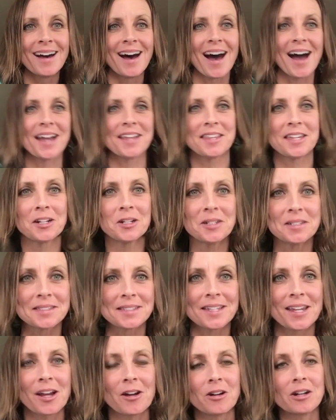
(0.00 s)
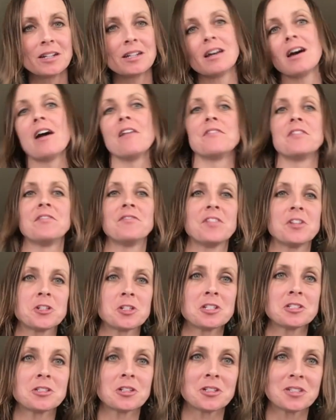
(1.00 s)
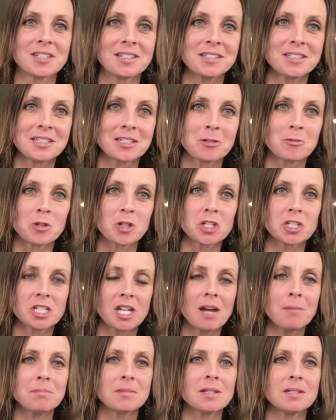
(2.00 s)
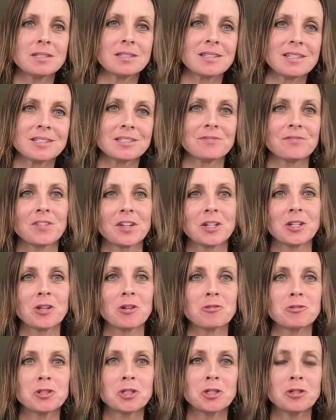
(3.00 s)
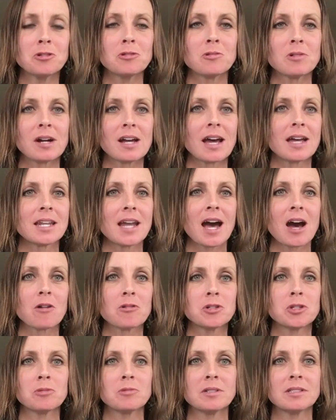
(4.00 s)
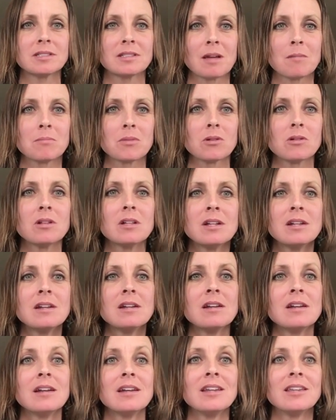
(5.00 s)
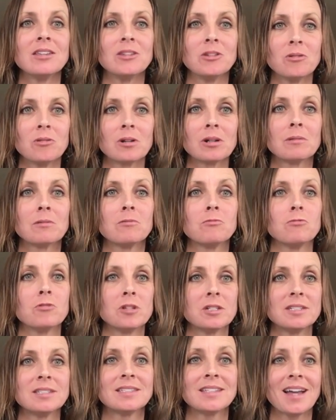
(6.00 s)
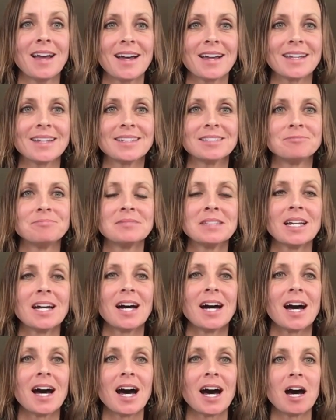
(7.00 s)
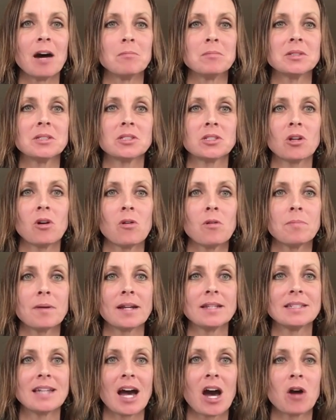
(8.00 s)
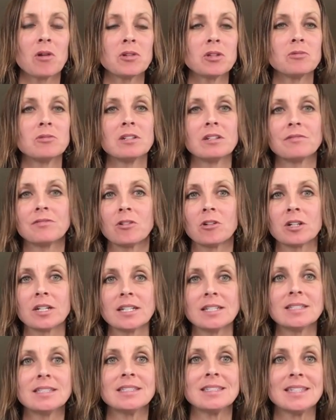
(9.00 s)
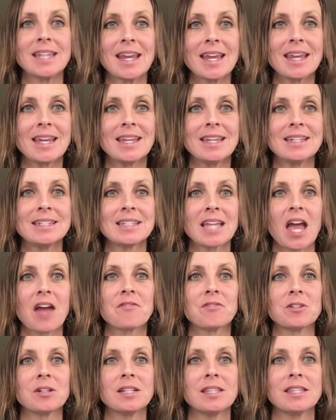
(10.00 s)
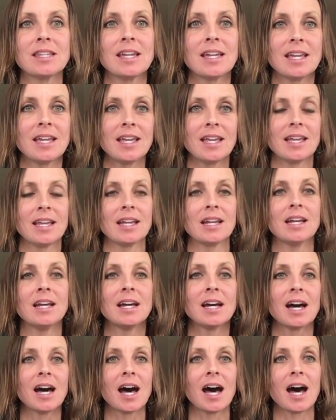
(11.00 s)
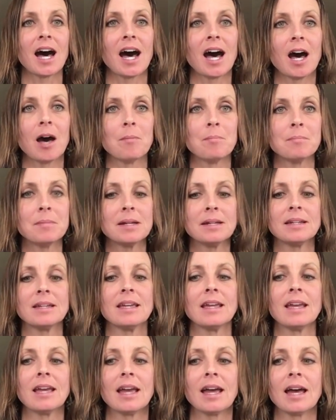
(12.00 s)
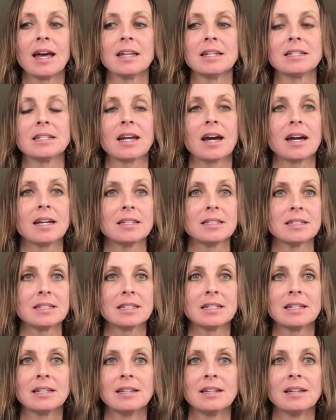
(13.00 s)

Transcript: Hi there, it's Karen of Envisions Artistic Workshop. This is video 2 on how to assemble your wood sign. So by now you would have already stained everything and gotten